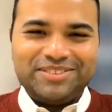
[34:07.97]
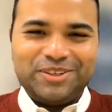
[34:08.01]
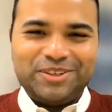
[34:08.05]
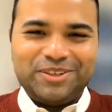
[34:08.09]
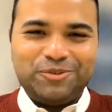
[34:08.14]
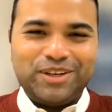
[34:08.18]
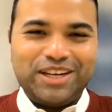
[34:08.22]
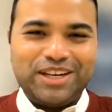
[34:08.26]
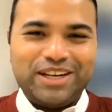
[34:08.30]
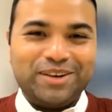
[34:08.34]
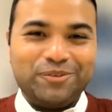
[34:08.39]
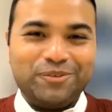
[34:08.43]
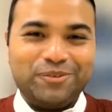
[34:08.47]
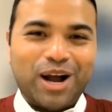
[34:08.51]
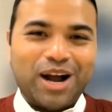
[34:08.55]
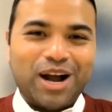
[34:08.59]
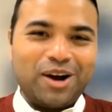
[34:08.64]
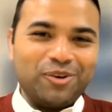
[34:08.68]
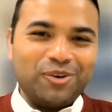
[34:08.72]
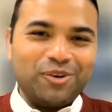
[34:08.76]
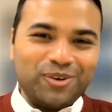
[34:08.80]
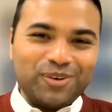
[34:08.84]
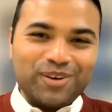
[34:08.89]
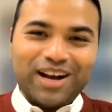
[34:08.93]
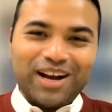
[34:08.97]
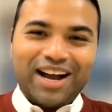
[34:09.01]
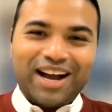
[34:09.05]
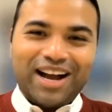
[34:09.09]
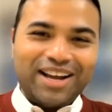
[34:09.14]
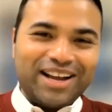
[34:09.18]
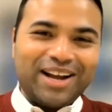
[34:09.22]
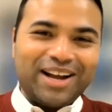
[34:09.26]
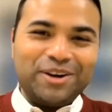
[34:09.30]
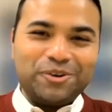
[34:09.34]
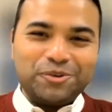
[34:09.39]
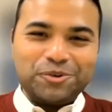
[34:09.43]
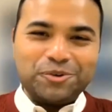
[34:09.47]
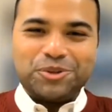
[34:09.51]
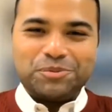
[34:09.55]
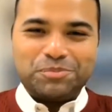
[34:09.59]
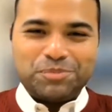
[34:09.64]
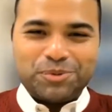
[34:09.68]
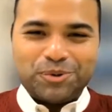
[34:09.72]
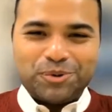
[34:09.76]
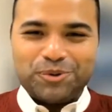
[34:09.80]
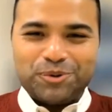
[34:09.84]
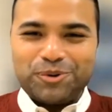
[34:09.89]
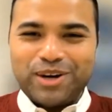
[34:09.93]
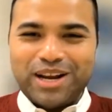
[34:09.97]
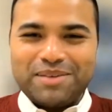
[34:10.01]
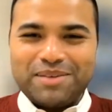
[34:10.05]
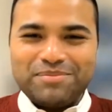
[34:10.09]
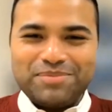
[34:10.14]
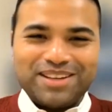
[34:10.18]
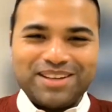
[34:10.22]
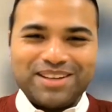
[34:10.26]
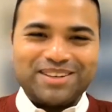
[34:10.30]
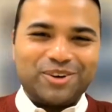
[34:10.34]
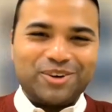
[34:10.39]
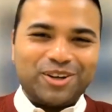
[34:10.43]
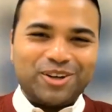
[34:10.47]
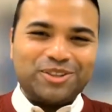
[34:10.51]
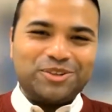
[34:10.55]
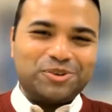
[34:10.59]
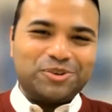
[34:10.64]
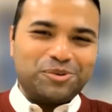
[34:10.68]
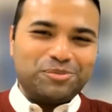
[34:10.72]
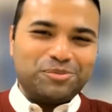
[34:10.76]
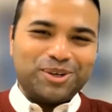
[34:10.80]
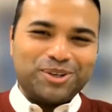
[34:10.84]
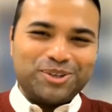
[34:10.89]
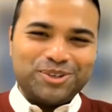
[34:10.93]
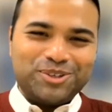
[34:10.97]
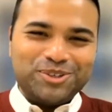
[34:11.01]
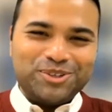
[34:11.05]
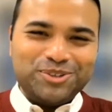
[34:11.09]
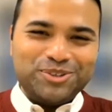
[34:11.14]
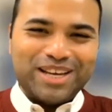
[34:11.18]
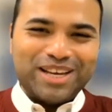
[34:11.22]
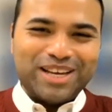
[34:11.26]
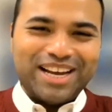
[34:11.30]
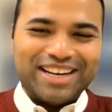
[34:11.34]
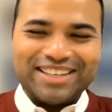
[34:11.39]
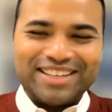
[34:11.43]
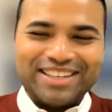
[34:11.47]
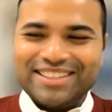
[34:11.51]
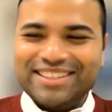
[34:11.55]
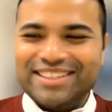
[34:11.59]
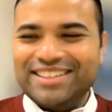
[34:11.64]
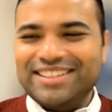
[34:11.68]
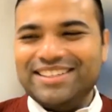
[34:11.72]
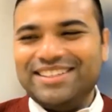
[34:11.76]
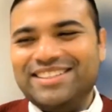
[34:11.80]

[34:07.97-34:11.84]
And you feel like, wow, I wrote the program that got the robot to do that.